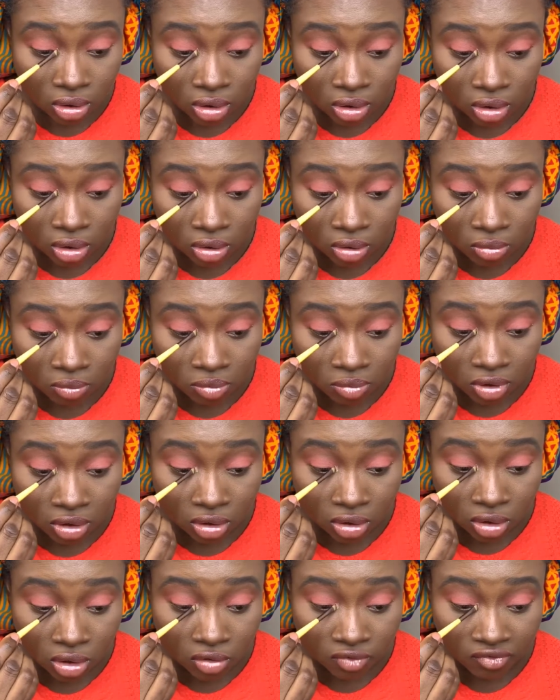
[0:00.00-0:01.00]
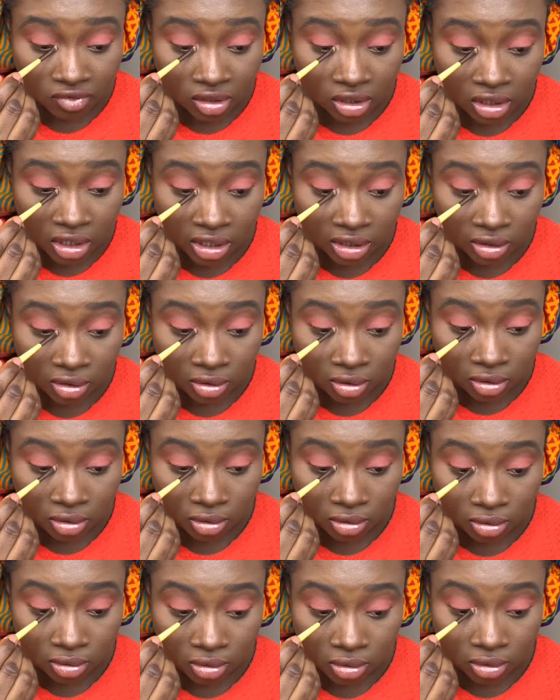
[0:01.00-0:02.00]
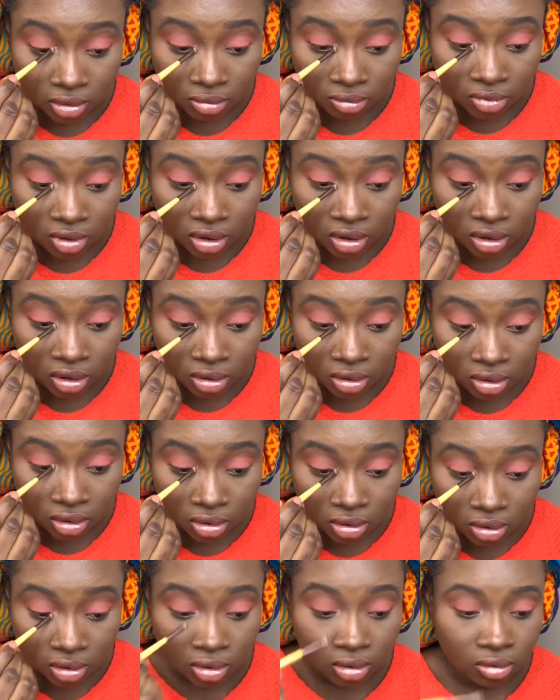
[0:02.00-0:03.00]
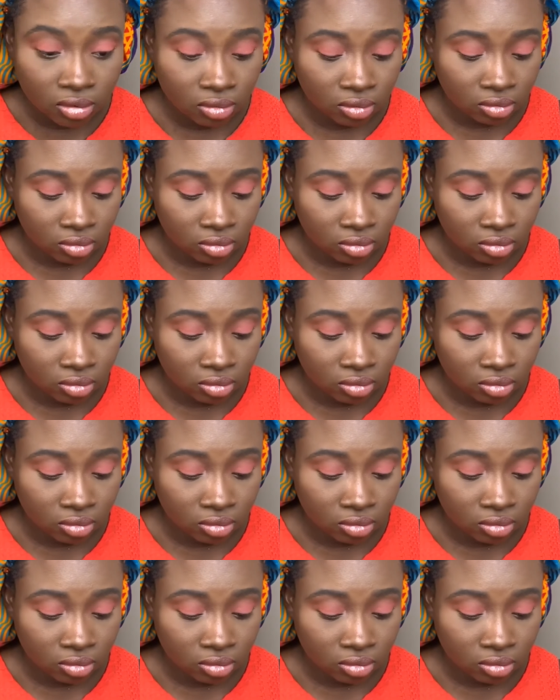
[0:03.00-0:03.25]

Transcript: little bit of a light color on my inner corner,